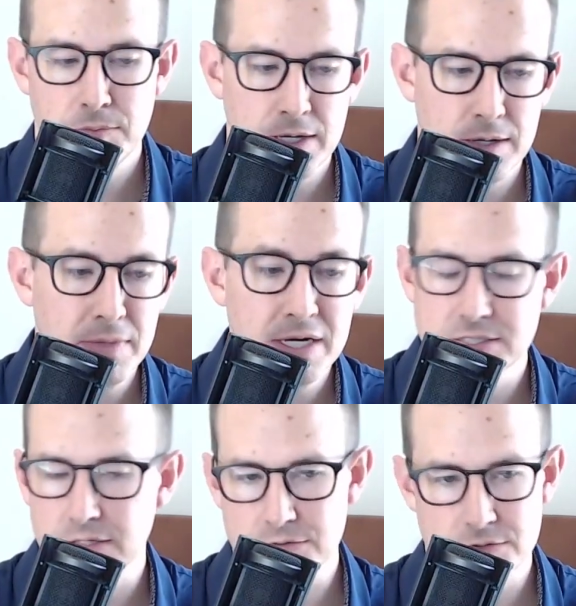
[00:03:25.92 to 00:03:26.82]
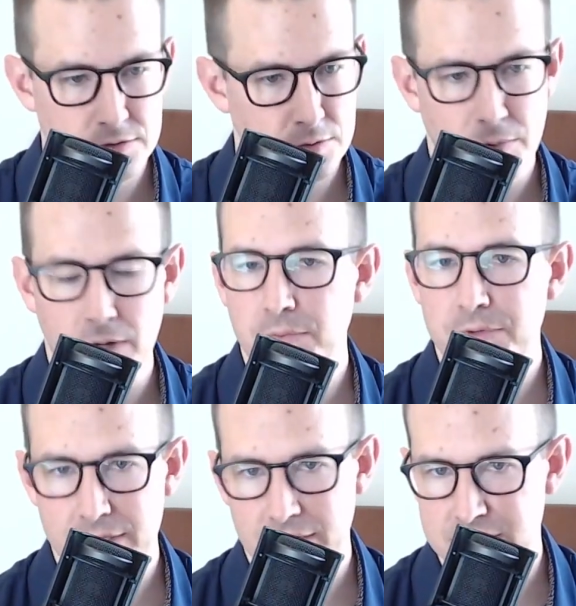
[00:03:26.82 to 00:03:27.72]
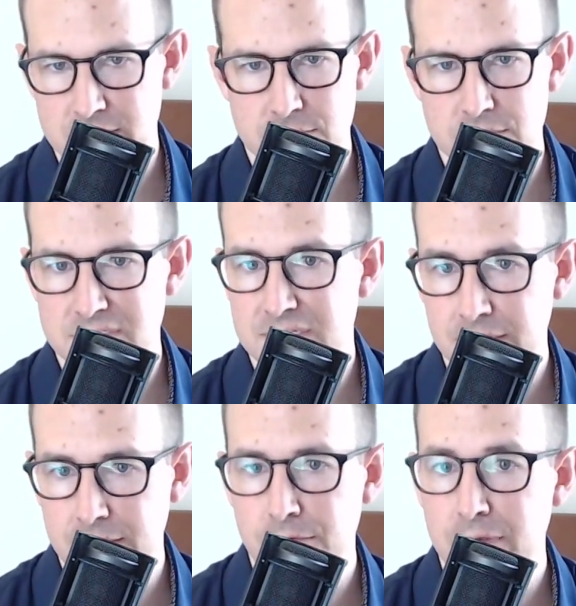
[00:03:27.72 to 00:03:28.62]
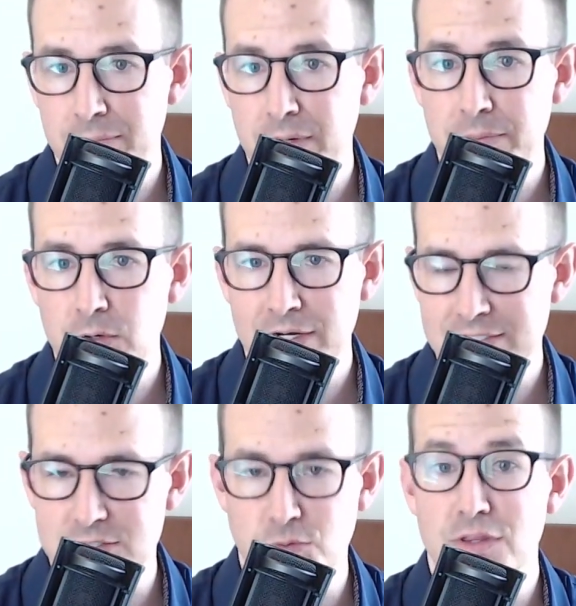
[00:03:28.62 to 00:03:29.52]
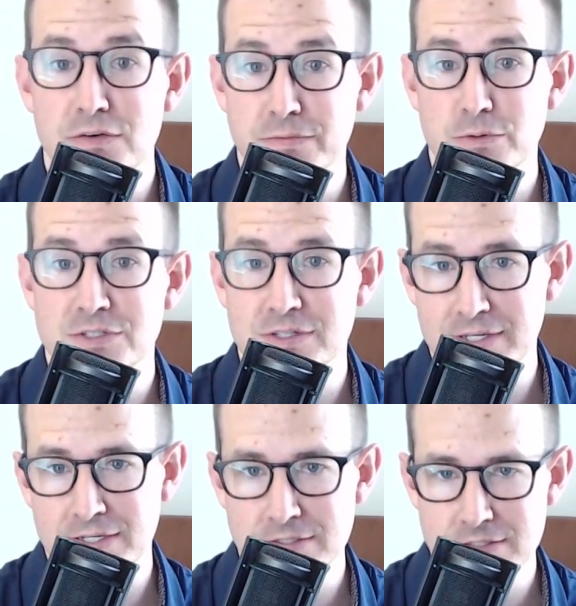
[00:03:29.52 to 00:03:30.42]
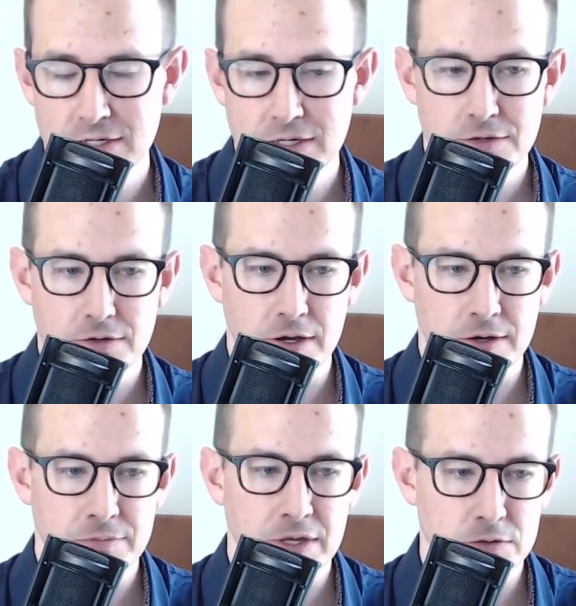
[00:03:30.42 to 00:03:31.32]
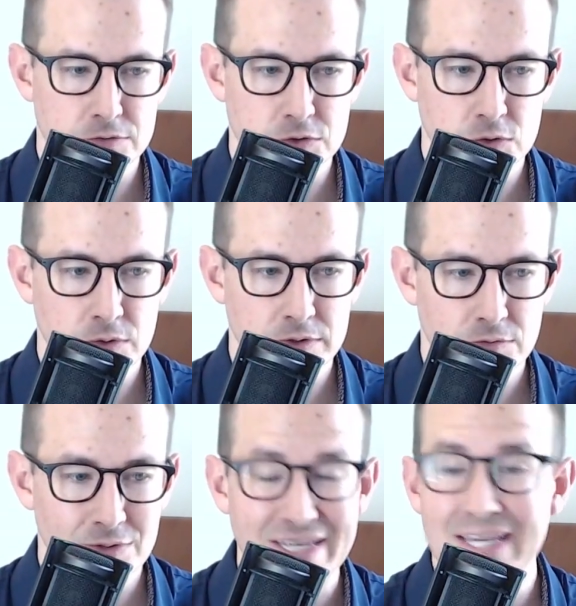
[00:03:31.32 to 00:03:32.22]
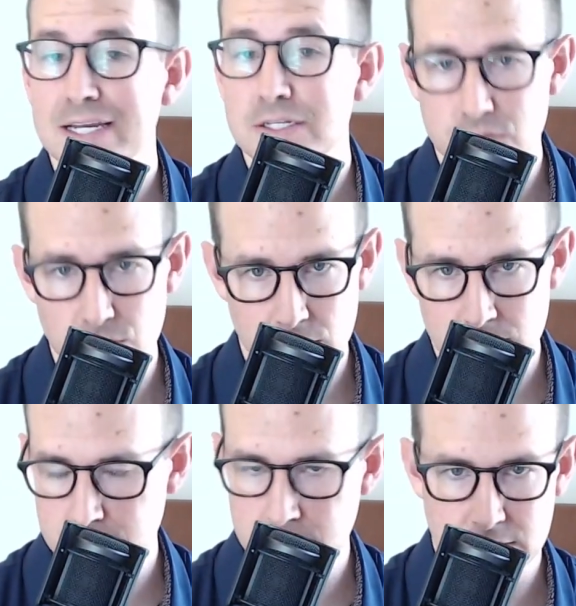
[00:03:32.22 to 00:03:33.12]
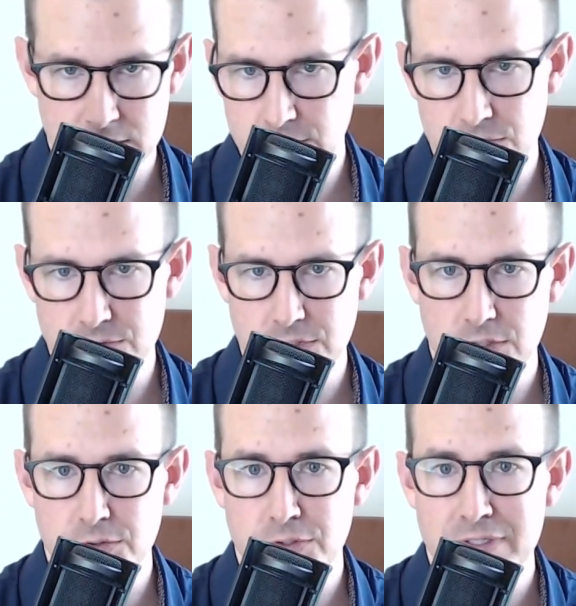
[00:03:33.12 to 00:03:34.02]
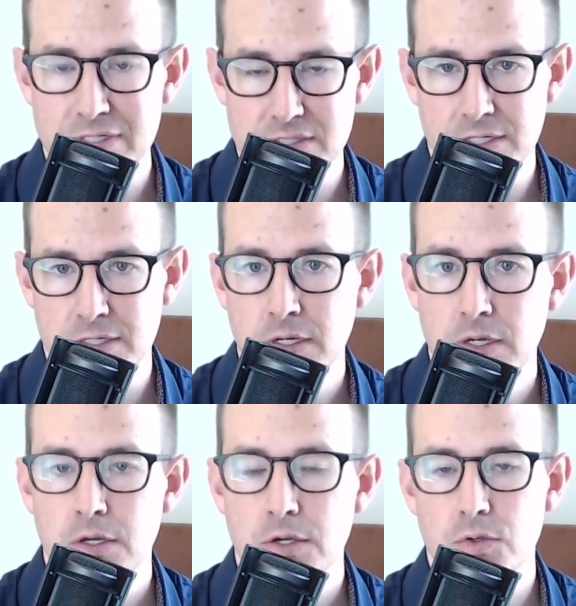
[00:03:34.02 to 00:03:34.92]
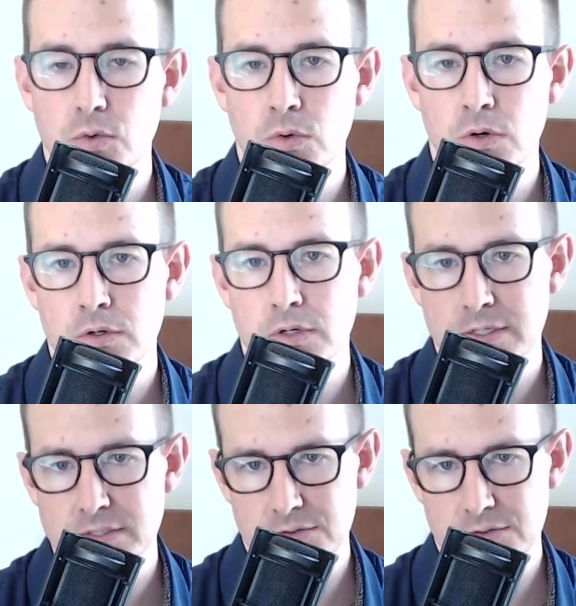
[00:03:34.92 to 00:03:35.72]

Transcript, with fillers: in many sellers, you're probably accustomed to syncing your MWS. That's one of the first things uh, that you'll do with really any tool, uh, Seller Tools included, to sync your uh, Seller